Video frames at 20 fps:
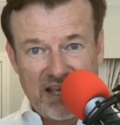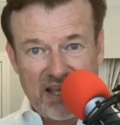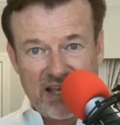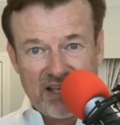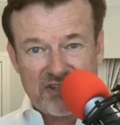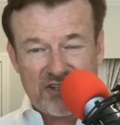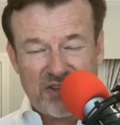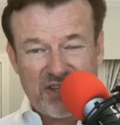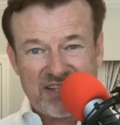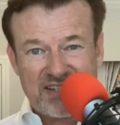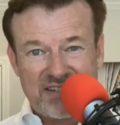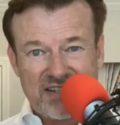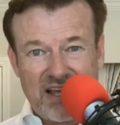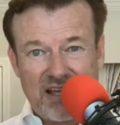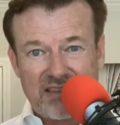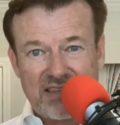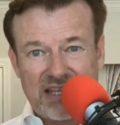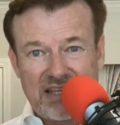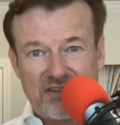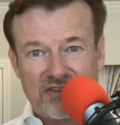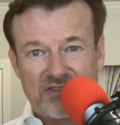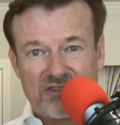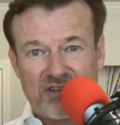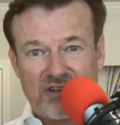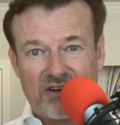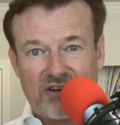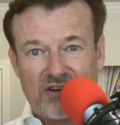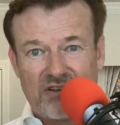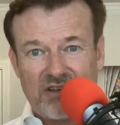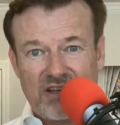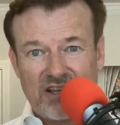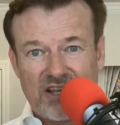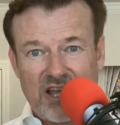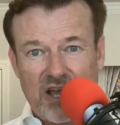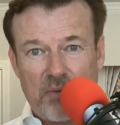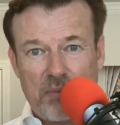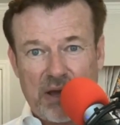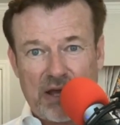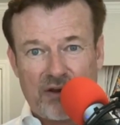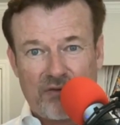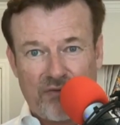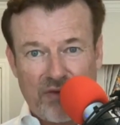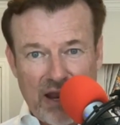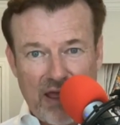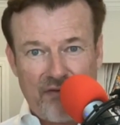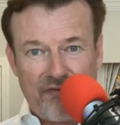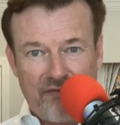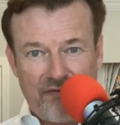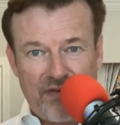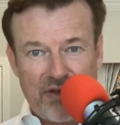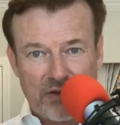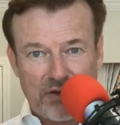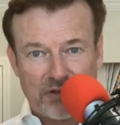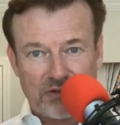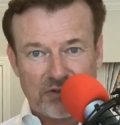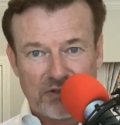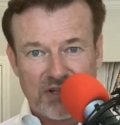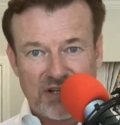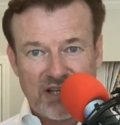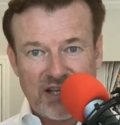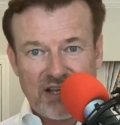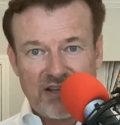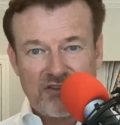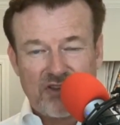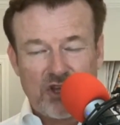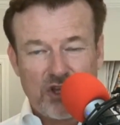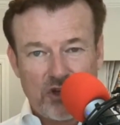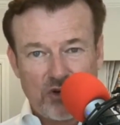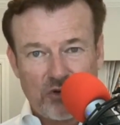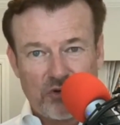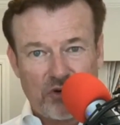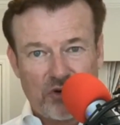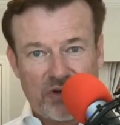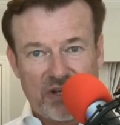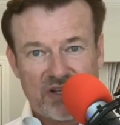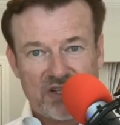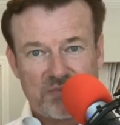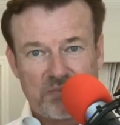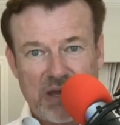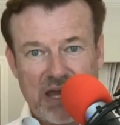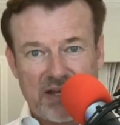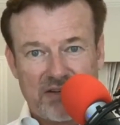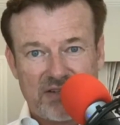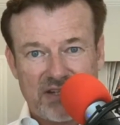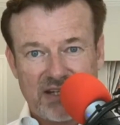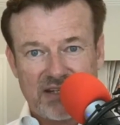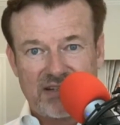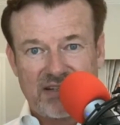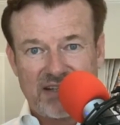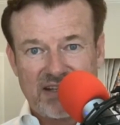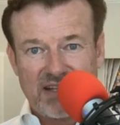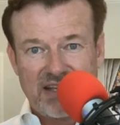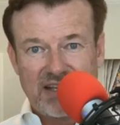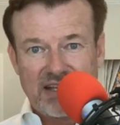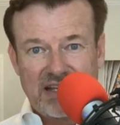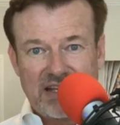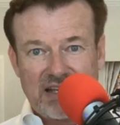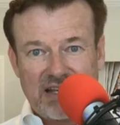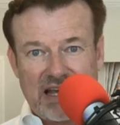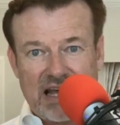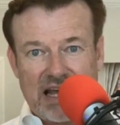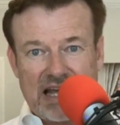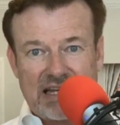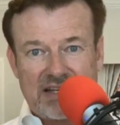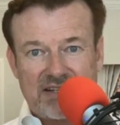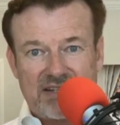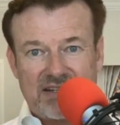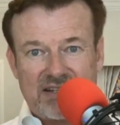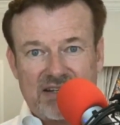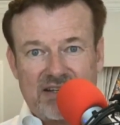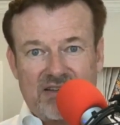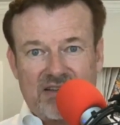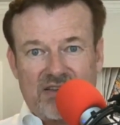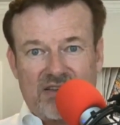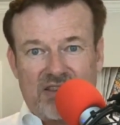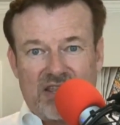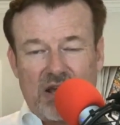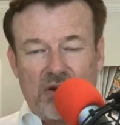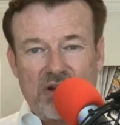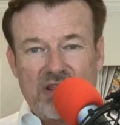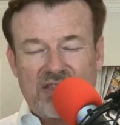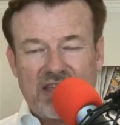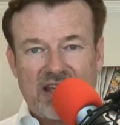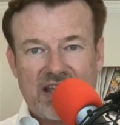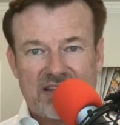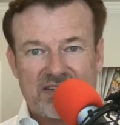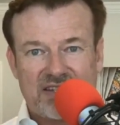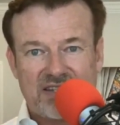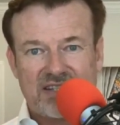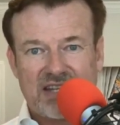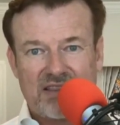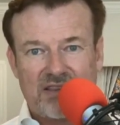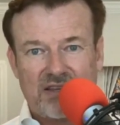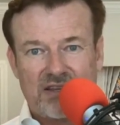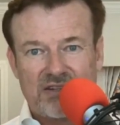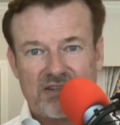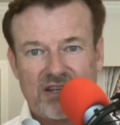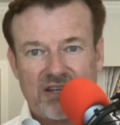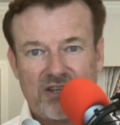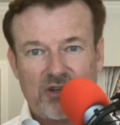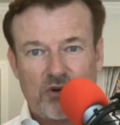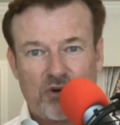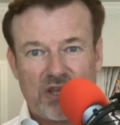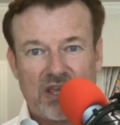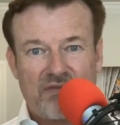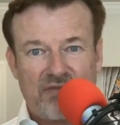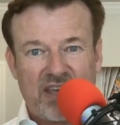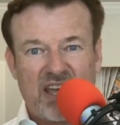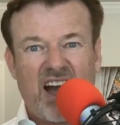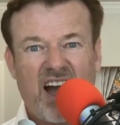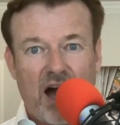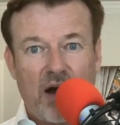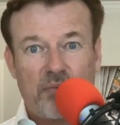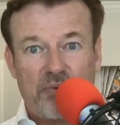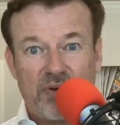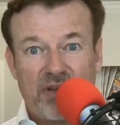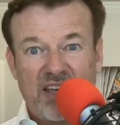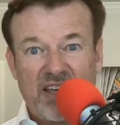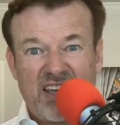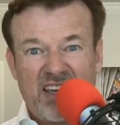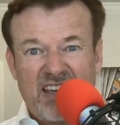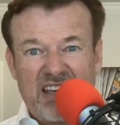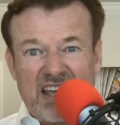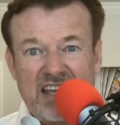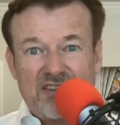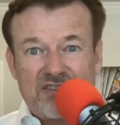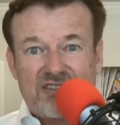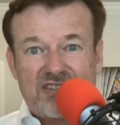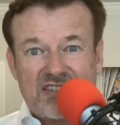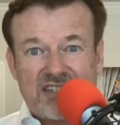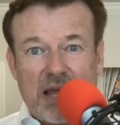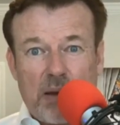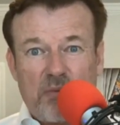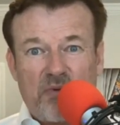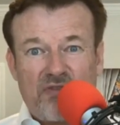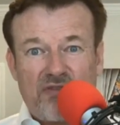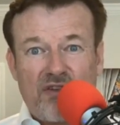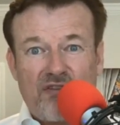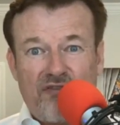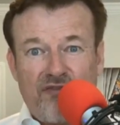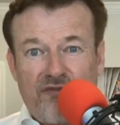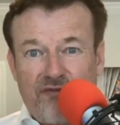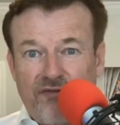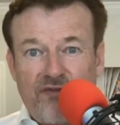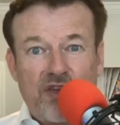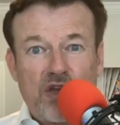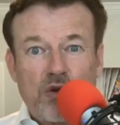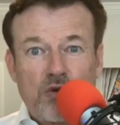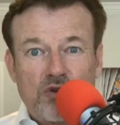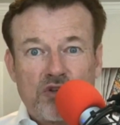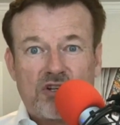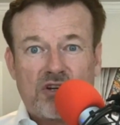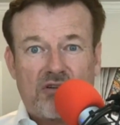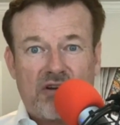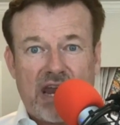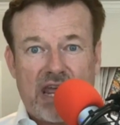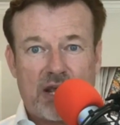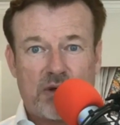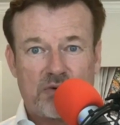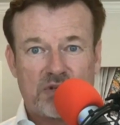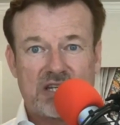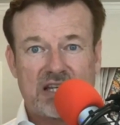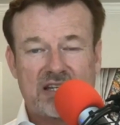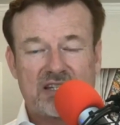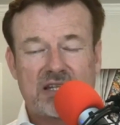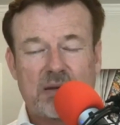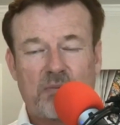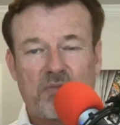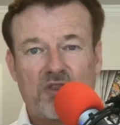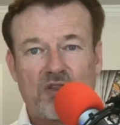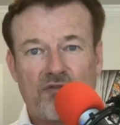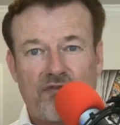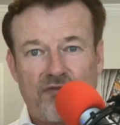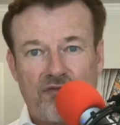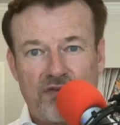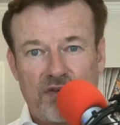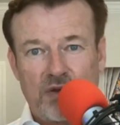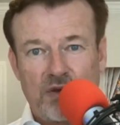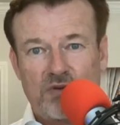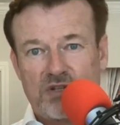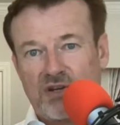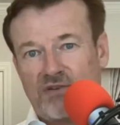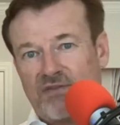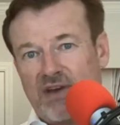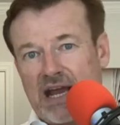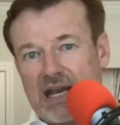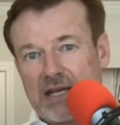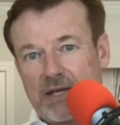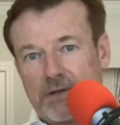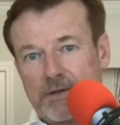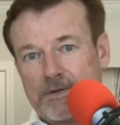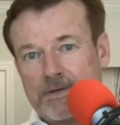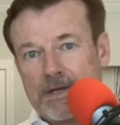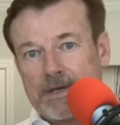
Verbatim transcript: So there's nothing that's going to come out of left field that you're not expecting. And the only thing, as I said, that you're giving up is some of the future equity, some of the future value.